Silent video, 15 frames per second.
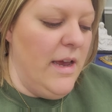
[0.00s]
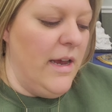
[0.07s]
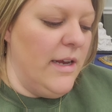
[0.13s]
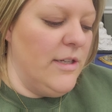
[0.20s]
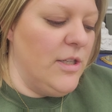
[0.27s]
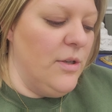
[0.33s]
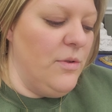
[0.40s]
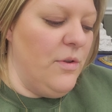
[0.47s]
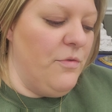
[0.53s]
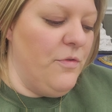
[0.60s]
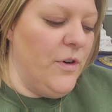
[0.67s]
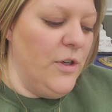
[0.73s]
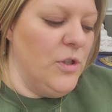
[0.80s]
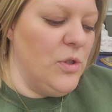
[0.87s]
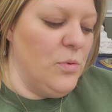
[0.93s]
And so the
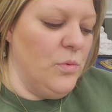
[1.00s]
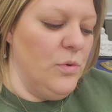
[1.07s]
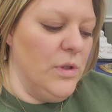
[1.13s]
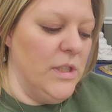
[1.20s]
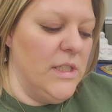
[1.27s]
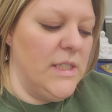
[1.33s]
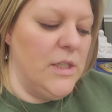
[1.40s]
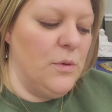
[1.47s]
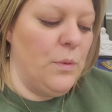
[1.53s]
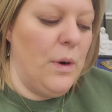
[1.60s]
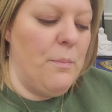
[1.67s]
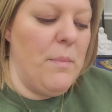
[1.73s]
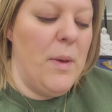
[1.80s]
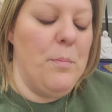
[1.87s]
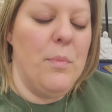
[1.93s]
first rule is to
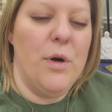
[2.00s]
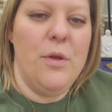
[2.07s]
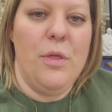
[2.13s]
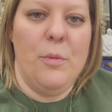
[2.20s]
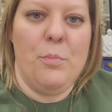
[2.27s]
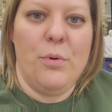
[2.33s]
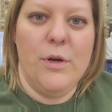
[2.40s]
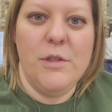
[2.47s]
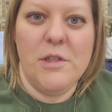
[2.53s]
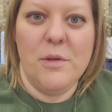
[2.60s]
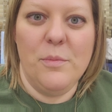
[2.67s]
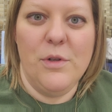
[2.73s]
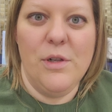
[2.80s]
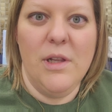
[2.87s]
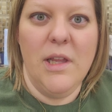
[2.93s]
remember the
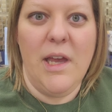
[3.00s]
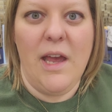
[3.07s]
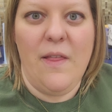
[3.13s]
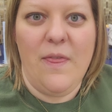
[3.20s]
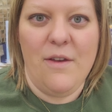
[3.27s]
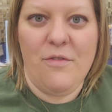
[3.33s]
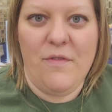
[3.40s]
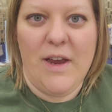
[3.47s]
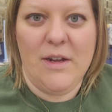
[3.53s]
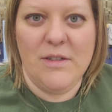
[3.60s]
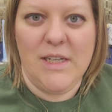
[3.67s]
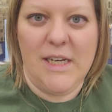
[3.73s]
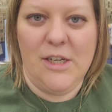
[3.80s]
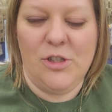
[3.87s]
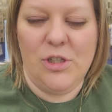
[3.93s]
principle and the
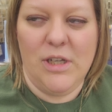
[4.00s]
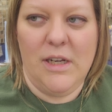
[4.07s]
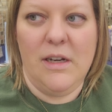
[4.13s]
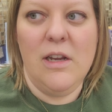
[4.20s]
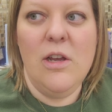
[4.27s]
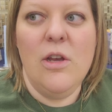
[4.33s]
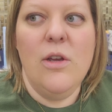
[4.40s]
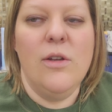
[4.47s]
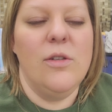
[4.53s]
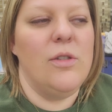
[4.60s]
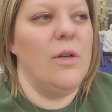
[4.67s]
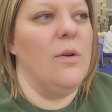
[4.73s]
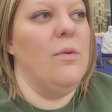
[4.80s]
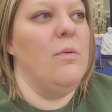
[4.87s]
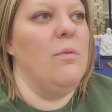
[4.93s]
foundation.
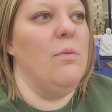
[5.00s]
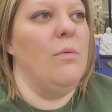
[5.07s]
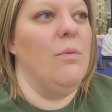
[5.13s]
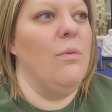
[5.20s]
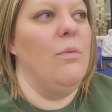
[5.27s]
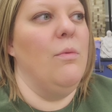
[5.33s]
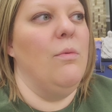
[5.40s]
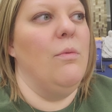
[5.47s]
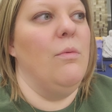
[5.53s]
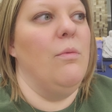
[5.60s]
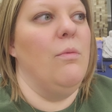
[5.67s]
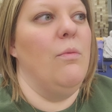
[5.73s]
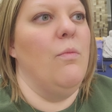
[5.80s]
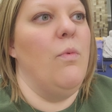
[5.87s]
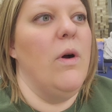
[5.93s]
So,
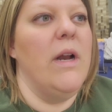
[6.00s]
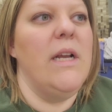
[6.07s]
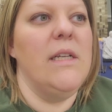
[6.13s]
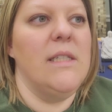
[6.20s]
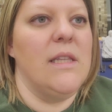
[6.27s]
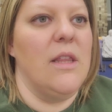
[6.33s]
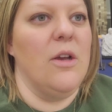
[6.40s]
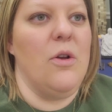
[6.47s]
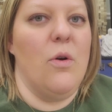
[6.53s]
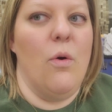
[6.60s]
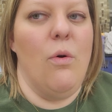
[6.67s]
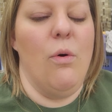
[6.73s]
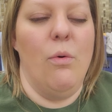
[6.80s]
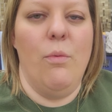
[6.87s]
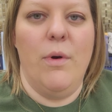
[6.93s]
what is the
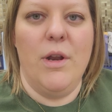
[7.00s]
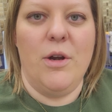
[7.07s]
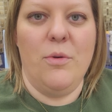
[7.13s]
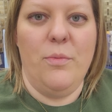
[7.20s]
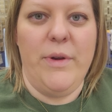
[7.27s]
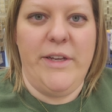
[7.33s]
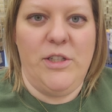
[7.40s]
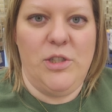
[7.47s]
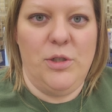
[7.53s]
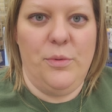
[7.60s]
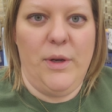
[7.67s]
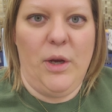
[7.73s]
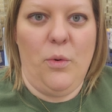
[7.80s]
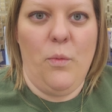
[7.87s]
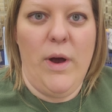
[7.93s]
goal? What are we
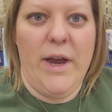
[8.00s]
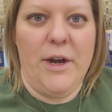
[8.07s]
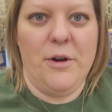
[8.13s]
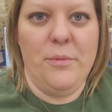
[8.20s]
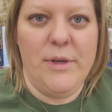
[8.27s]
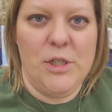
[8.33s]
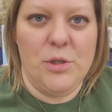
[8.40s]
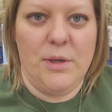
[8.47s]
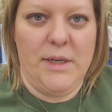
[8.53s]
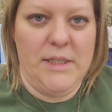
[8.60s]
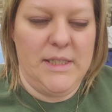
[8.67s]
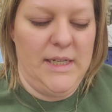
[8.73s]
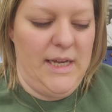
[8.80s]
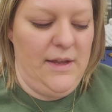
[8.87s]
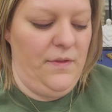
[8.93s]
doing? Why are we trying
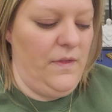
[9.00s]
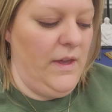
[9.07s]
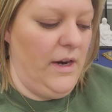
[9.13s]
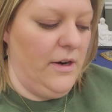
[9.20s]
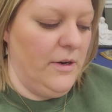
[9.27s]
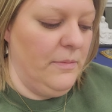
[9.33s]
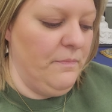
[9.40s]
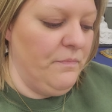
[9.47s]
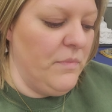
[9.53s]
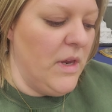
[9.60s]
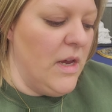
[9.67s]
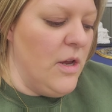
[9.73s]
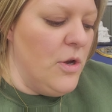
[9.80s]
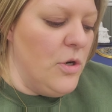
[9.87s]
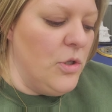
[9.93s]
to get there?
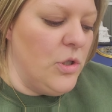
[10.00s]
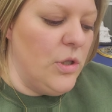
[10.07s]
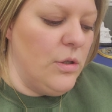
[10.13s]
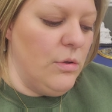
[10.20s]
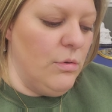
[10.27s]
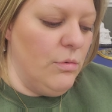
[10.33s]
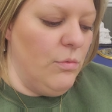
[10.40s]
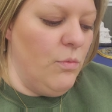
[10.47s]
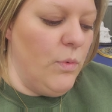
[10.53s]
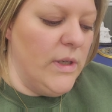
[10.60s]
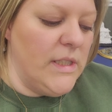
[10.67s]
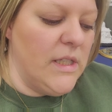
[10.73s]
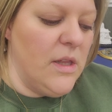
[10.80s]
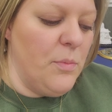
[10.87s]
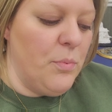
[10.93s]
Two,
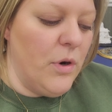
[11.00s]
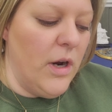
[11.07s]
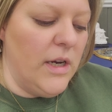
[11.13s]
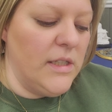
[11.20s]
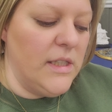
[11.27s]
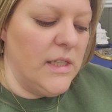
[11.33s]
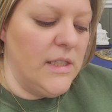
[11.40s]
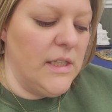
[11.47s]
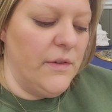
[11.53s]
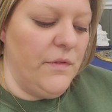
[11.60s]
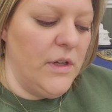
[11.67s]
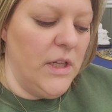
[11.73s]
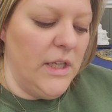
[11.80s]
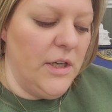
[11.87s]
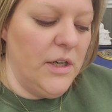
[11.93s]
what's the process of
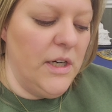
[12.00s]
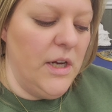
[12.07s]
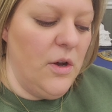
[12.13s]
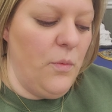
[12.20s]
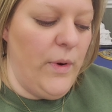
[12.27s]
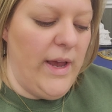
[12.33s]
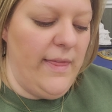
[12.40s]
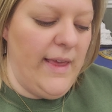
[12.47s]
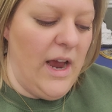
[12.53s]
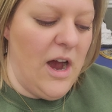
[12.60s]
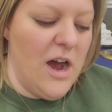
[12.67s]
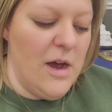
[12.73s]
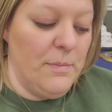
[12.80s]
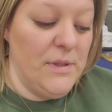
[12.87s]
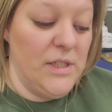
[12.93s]
clearing away the
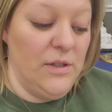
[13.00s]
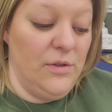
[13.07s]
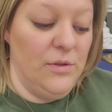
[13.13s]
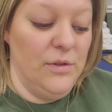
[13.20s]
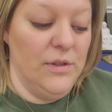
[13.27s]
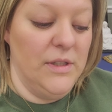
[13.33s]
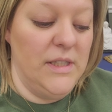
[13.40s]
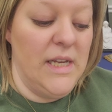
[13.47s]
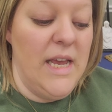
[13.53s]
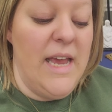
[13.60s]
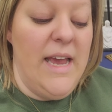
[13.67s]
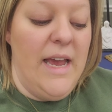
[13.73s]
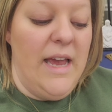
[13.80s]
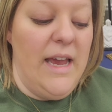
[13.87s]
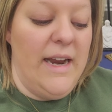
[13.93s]
obstacles
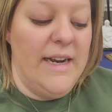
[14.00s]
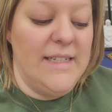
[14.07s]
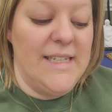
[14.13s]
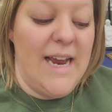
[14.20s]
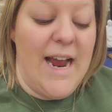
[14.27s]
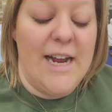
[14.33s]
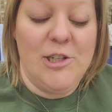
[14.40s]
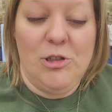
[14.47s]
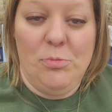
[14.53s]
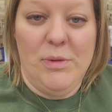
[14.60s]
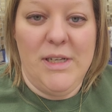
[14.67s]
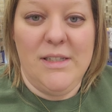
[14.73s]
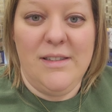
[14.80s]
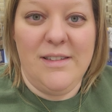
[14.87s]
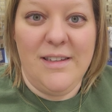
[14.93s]
and
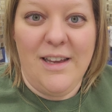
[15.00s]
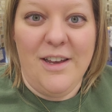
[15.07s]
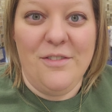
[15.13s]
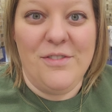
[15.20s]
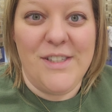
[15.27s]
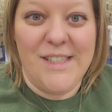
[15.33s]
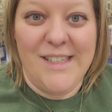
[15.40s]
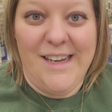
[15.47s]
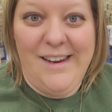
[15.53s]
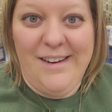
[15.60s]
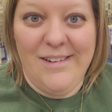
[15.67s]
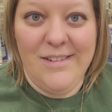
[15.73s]
attachments of sin?